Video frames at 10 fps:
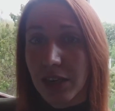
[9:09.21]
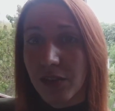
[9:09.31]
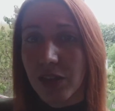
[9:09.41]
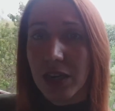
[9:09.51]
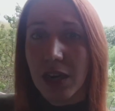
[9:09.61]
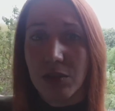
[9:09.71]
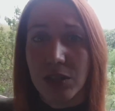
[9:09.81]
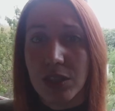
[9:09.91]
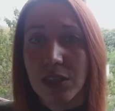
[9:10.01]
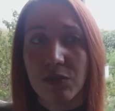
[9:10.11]
the house
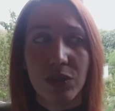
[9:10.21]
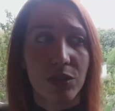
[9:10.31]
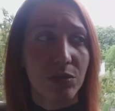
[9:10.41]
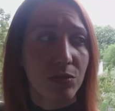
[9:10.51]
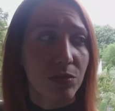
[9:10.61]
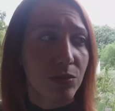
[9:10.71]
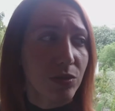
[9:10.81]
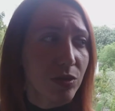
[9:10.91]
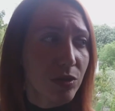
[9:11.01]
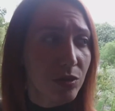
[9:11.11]
that gives you
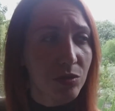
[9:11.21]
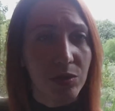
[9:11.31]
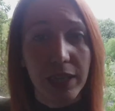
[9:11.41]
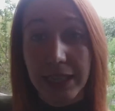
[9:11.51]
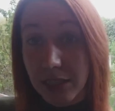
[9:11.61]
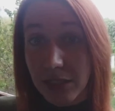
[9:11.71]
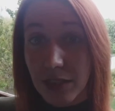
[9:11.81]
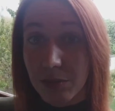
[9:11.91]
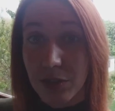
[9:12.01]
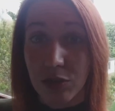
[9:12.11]
to end
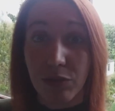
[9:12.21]
something, to